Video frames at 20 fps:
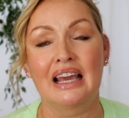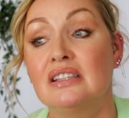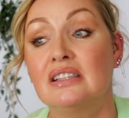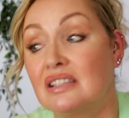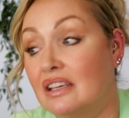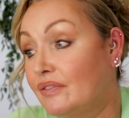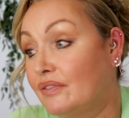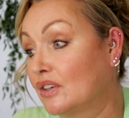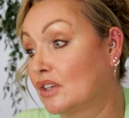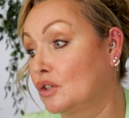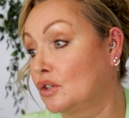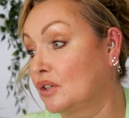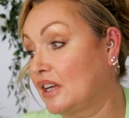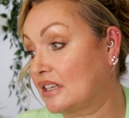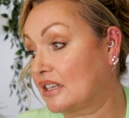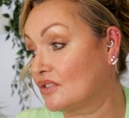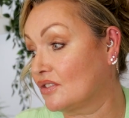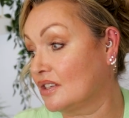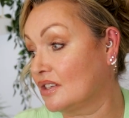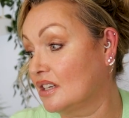It's even a good
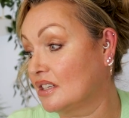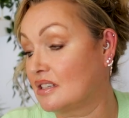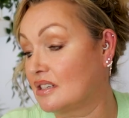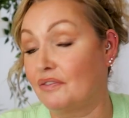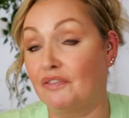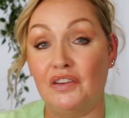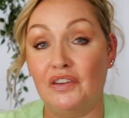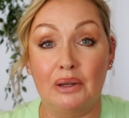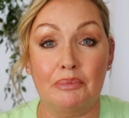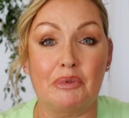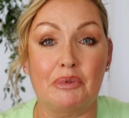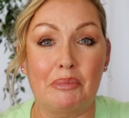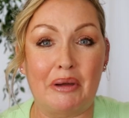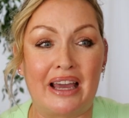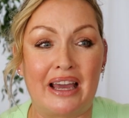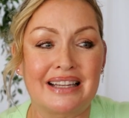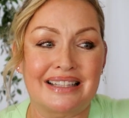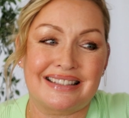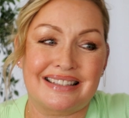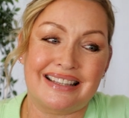exercise to fill up the
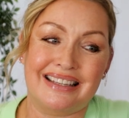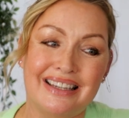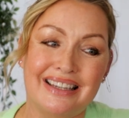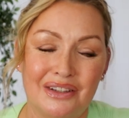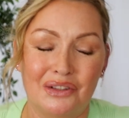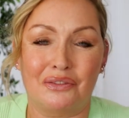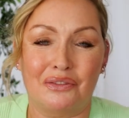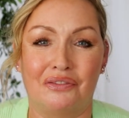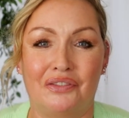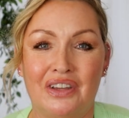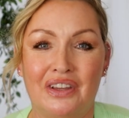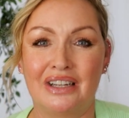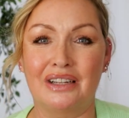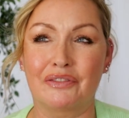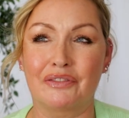bag, see how you feel.